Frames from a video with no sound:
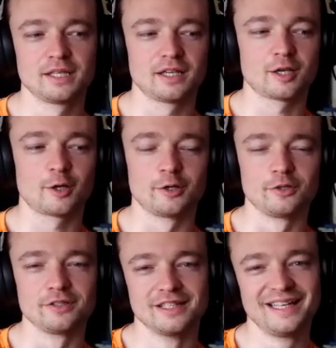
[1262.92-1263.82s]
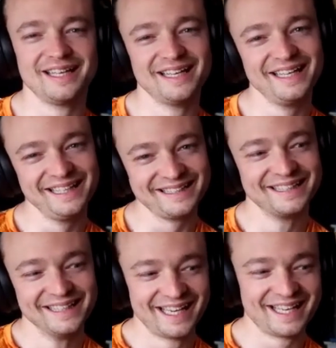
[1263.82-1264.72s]
hole
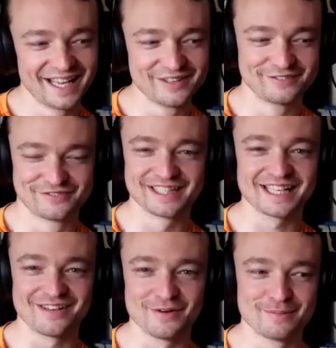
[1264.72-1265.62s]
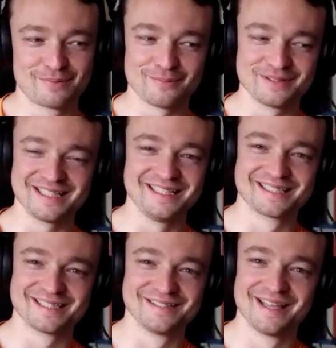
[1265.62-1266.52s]
and fiddle around with
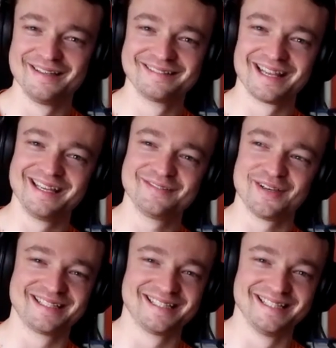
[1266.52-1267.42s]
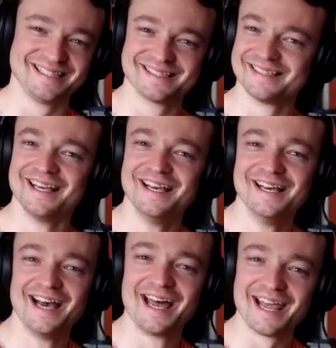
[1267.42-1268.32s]
properties and databases
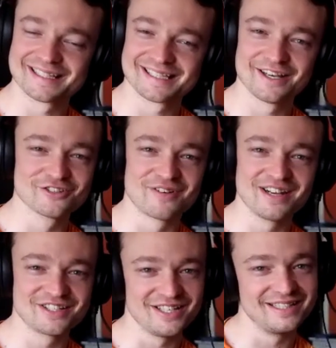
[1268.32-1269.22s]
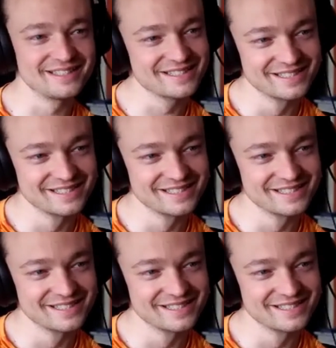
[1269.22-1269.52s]
and Excel spreadsheets.